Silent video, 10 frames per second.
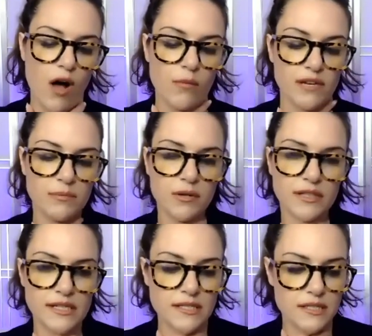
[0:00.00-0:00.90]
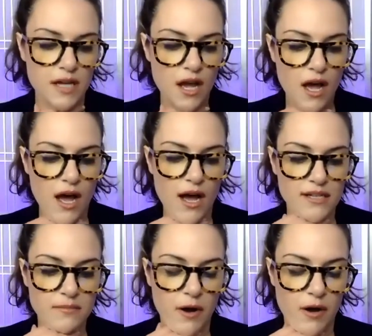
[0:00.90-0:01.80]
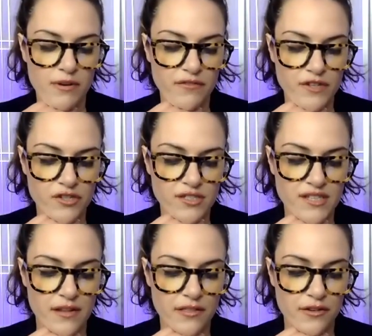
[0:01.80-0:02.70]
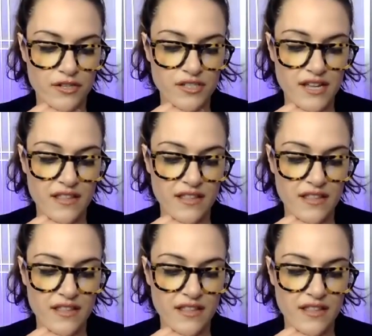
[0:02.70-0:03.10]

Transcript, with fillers: Albany police uh, department officials said on Thursday